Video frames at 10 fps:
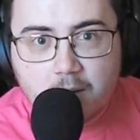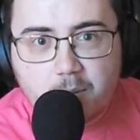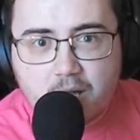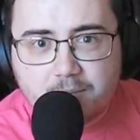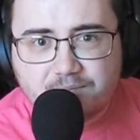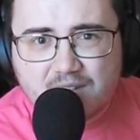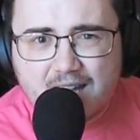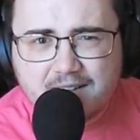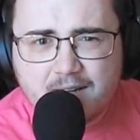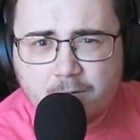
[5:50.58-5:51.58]
But
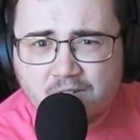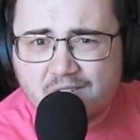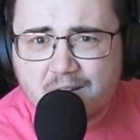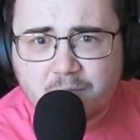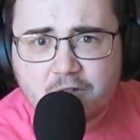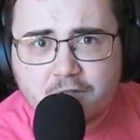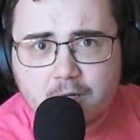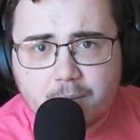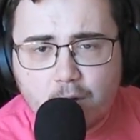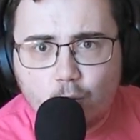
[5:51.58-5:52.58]
I never stopped to think
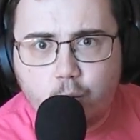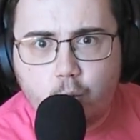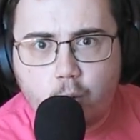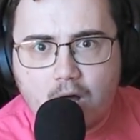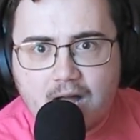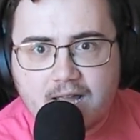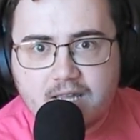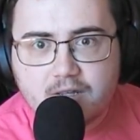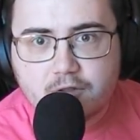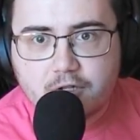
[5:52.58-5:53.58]
about
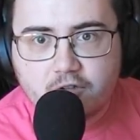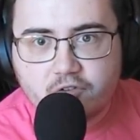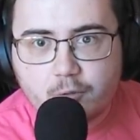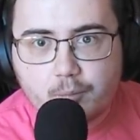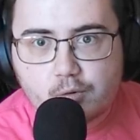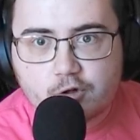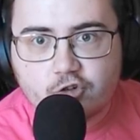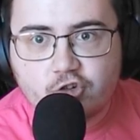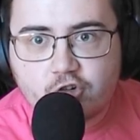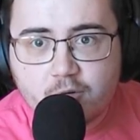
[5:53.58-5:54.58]
why this support
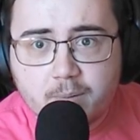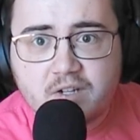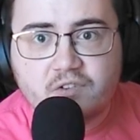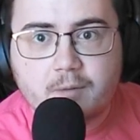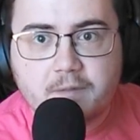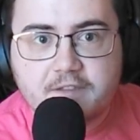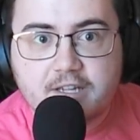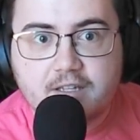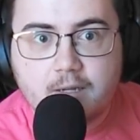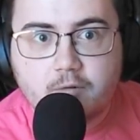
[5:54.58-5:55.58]
should be something
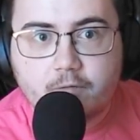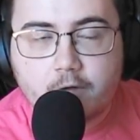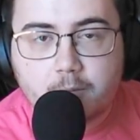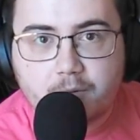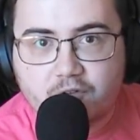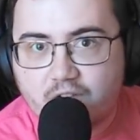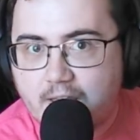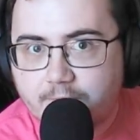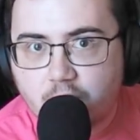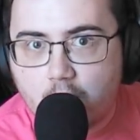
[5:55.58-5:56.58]
that game developers
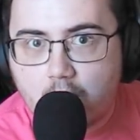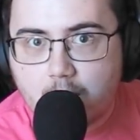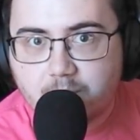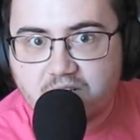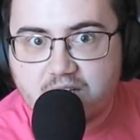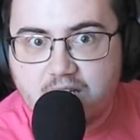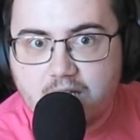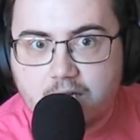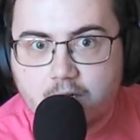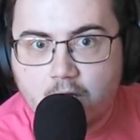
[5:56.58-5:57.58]
have to opt
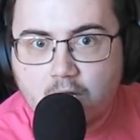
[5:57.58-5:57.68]
in,